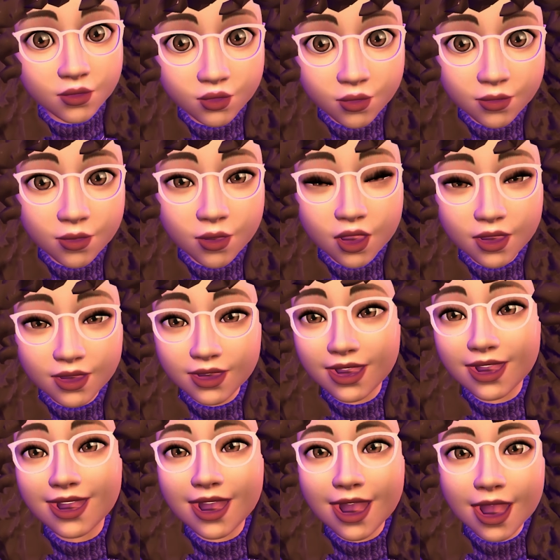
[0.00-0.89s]
do want,
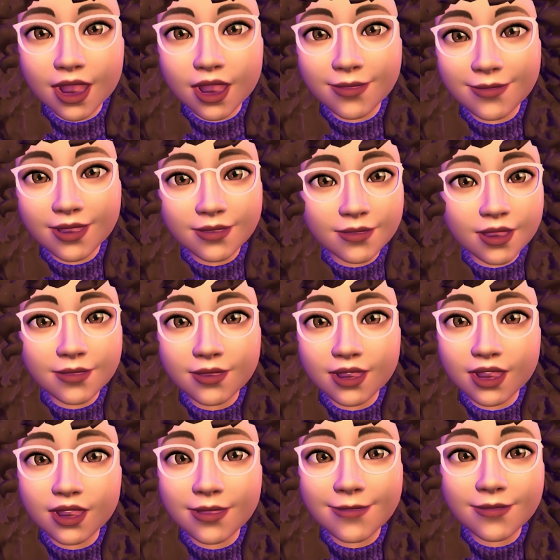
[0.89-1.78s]
then
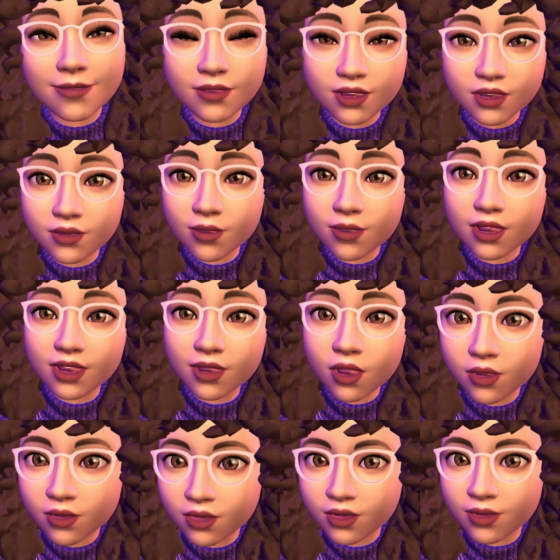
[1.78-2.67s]
maybe this one
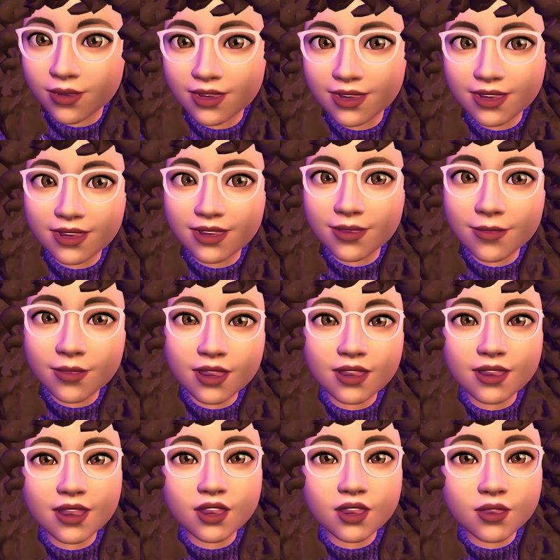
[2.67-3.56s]
also isn't
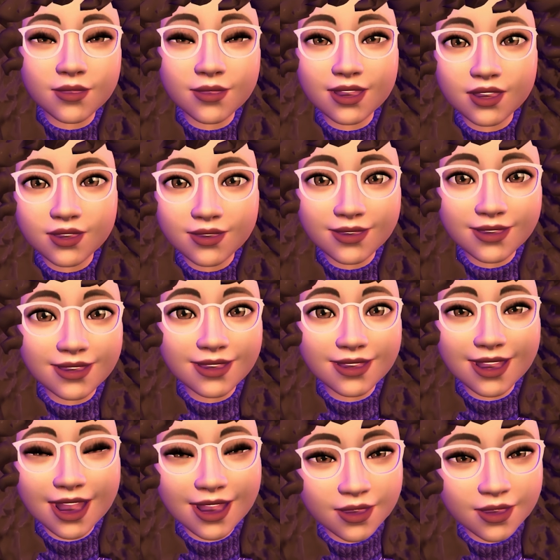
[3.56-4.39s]
something that you'd be interested in.